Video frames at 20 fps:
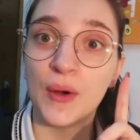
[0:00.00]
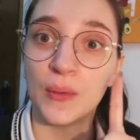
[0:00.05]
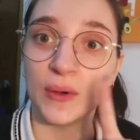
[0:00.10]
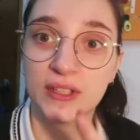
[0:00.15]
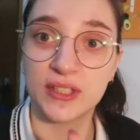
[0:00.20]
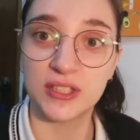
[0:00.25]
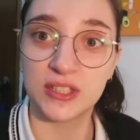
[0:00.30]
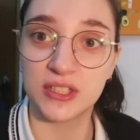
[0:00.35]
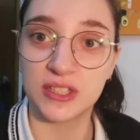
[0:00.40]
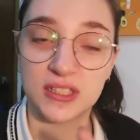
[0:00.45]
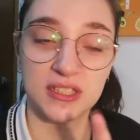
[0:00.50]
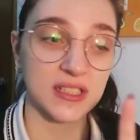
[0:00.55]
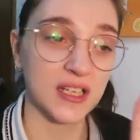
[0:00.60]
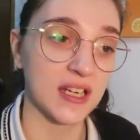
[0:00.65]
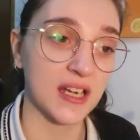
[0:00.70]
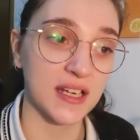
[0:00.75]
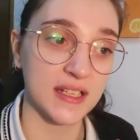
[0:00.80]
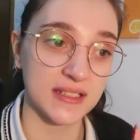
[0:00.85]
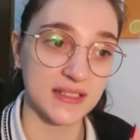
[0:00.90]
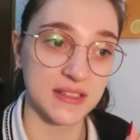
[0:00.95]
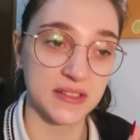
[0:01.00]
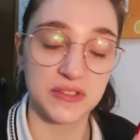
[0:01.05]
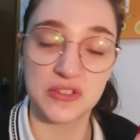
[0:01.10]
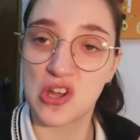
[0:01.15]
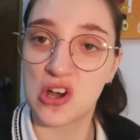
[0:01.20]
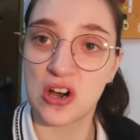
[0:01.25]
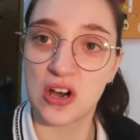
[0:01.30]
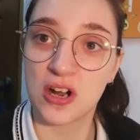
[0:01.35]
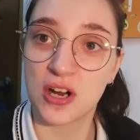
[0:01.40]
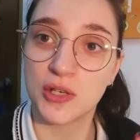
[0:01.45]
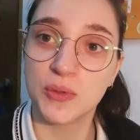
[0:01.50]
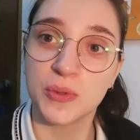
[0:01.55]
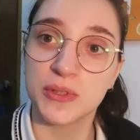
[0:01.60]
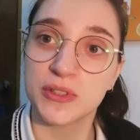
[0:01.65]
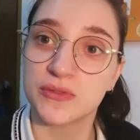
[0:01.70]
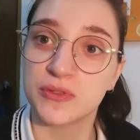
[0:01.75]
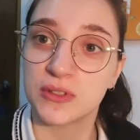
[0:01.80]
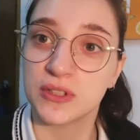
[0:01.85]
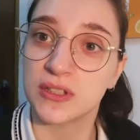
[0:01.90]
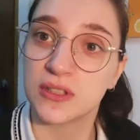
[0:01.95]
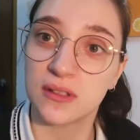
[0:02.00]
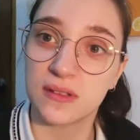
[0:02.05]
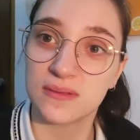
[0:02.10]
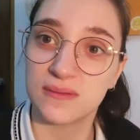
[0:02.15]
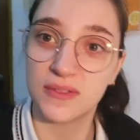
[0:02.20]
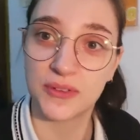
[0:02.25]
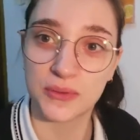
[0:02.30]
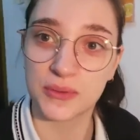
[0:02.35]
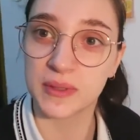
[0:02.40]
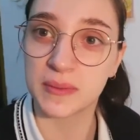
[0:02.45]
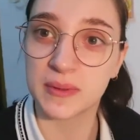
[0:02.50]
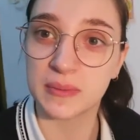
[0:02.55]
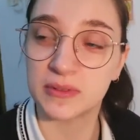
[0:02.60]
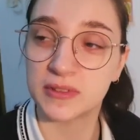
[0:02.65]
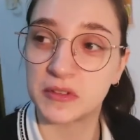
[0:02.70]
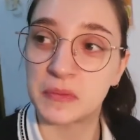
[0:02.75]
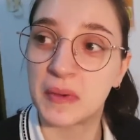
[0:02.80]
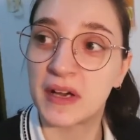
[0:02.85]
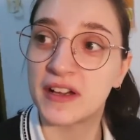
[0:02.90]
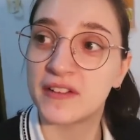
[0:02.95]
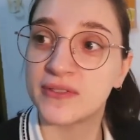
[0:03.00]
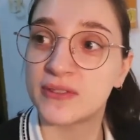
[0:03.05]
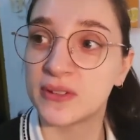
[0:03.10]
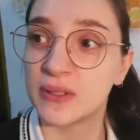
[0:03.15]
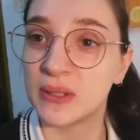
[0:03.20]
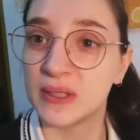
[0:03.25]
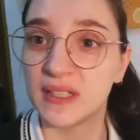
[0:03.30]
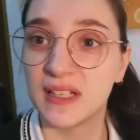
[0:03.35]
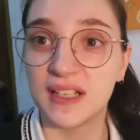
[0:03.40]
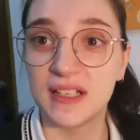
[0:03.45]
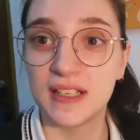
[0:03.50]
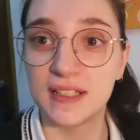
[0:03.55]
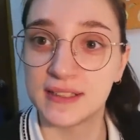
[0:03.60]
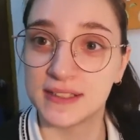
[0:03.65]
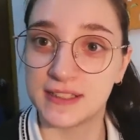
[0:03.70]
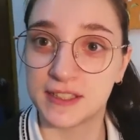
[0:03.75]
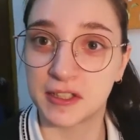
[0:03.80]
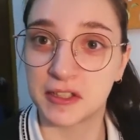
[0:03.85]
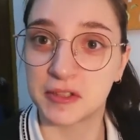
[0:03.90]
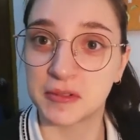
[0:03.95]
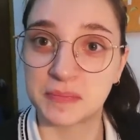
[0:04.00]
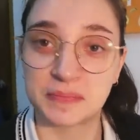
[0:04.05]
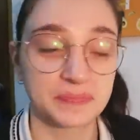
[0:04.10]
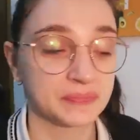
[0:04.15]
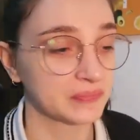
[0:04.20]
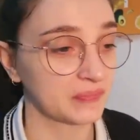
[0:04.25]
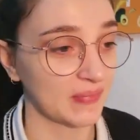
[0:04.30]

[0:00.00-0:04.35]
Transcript: which is not hard when you've only got three people to buy for. So